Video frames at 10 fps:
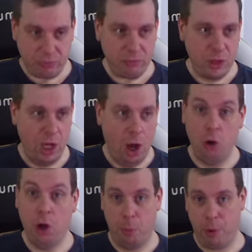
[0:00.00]

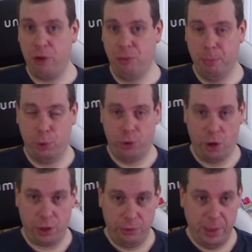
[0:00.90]
Operation
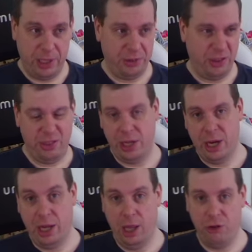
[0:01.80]
Bulldog and basically the
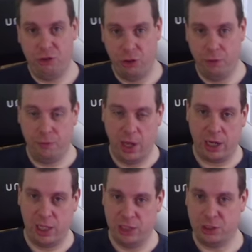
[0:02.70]
annihilation of
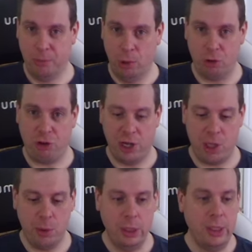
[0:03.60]
Clan Smoke
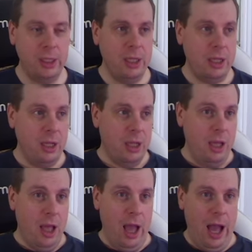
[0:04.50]
Jaguar.
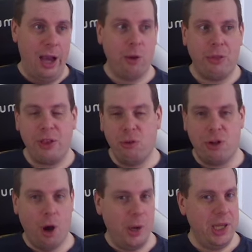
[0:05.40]
I don't think they'll
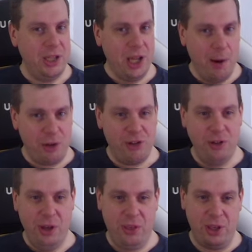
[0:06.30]
go in that direction,
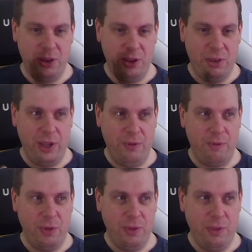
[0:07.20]
though. I think that
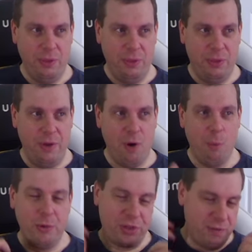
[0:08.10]
they've
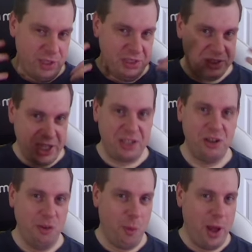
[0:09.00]
almost given a
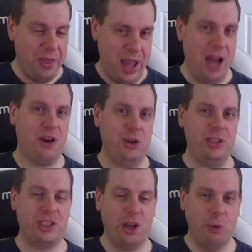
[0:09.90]
signal of where they are going
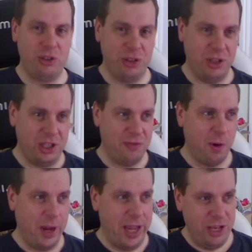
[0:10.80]
to go, which I think is
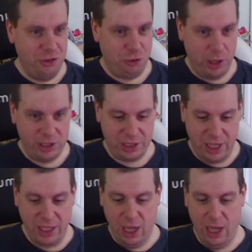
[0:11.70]
very interesting.